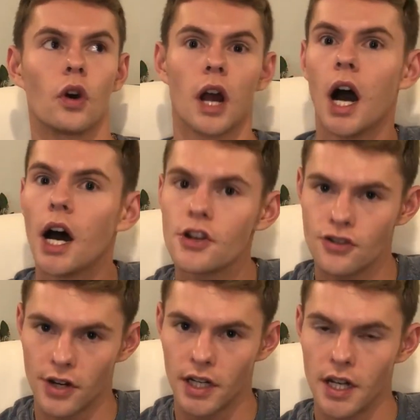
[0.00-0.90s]
or
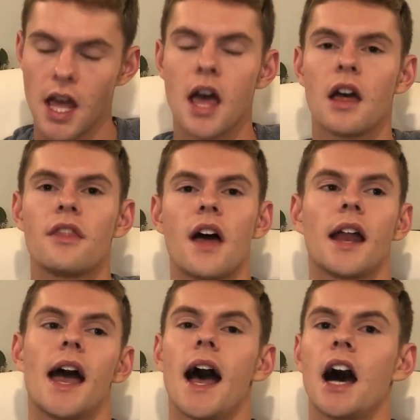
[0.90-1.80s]
100
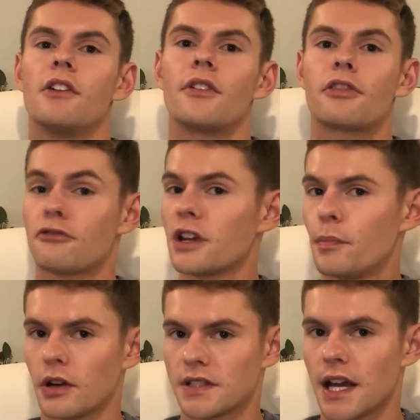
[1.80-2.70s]
that have
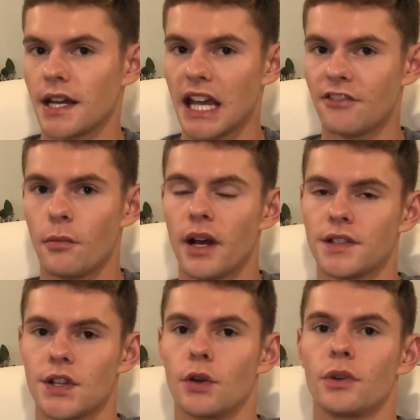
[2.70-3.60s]
3%
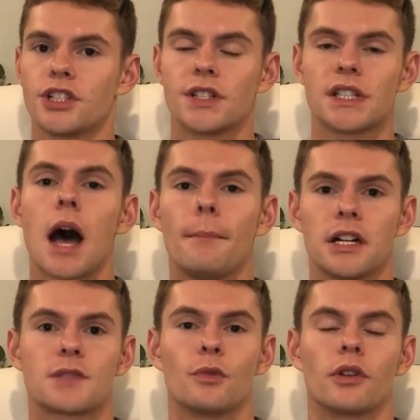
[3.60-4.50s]
avobenzone, which is not
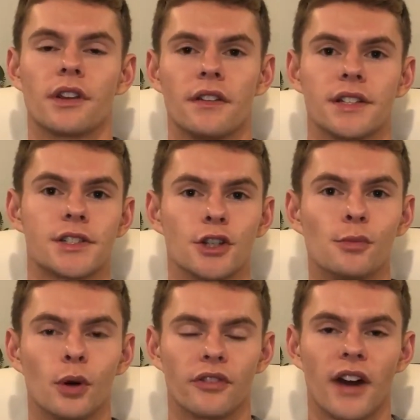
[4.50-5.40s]
much more than this
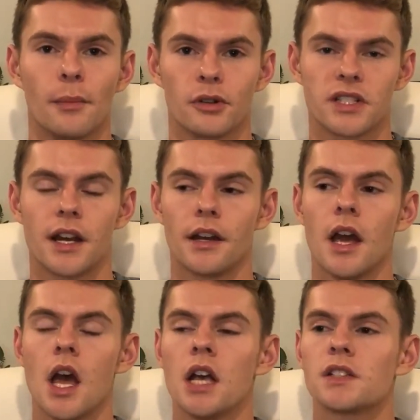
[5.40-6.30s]
2.5%.
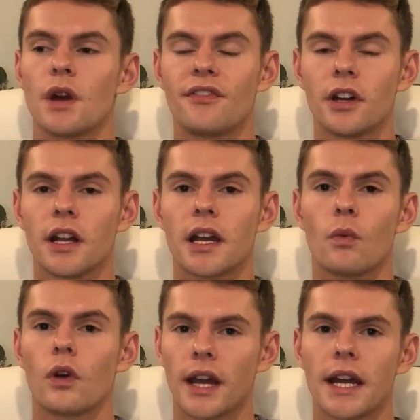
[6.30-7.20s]
So I feel like
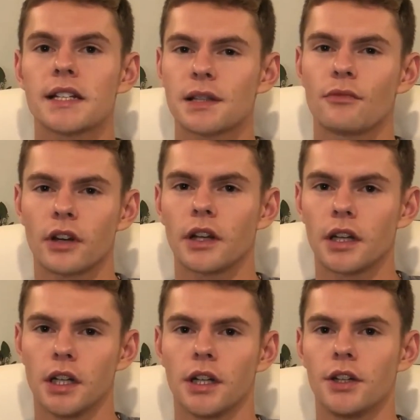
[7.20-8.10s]
we're getting some
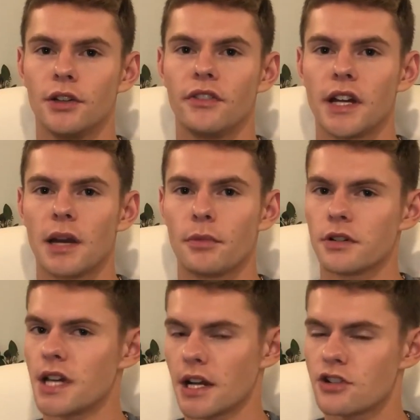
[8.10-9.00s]
really good UVA
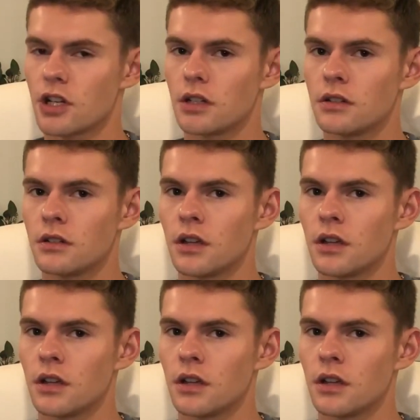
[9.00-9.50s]
protection,